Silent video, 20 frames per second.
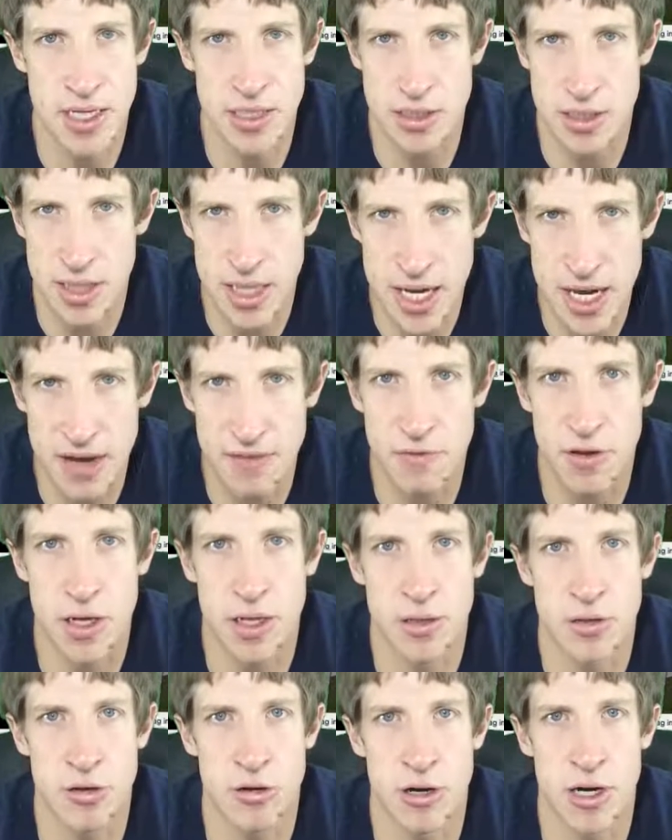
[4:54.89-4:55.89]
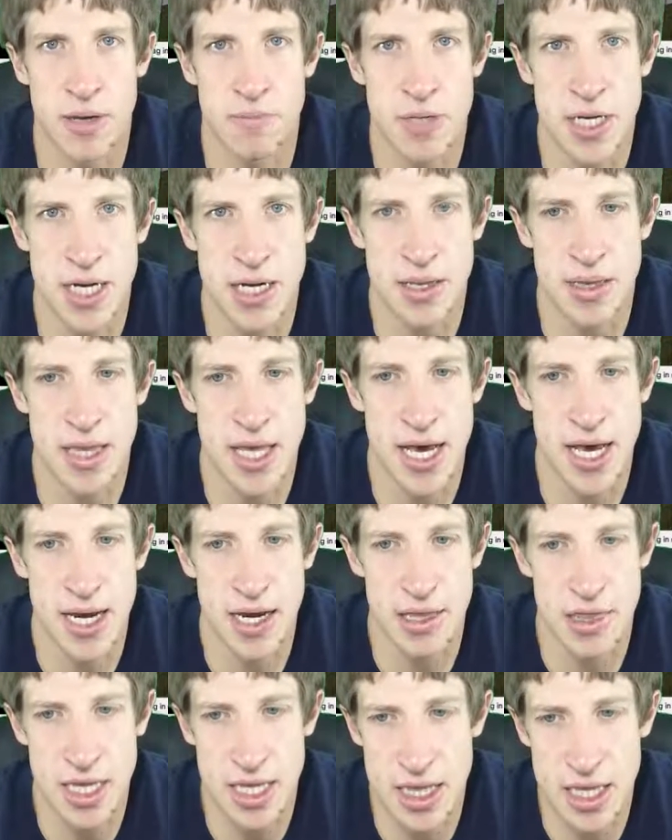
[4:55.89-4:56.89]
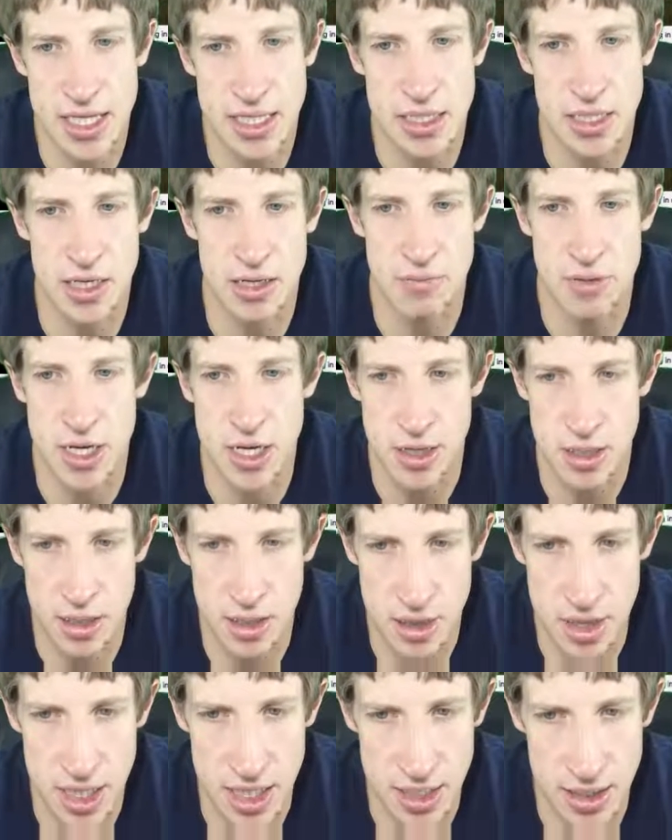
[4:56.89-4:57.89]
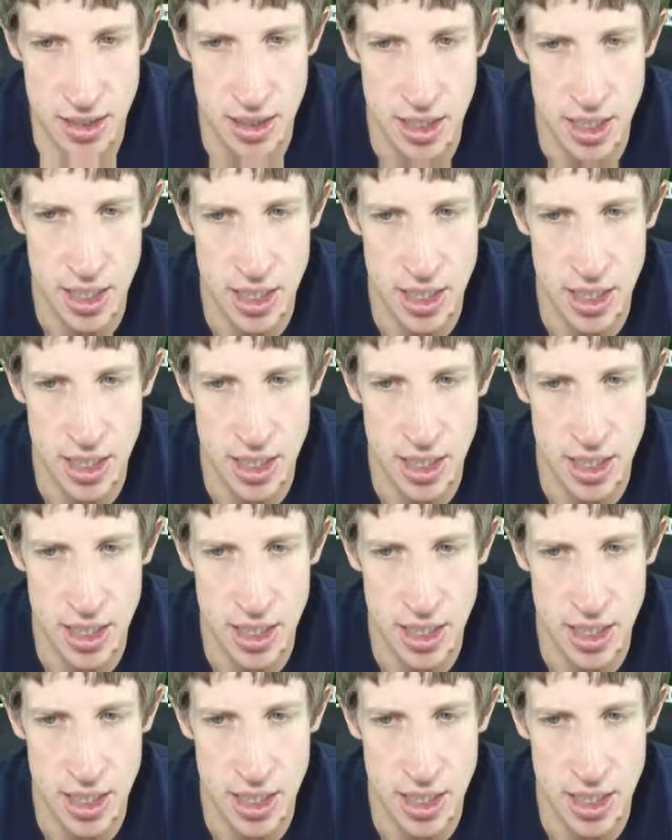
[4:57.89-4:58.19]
so they have gone through and updated that. I think that's going to be a good thing.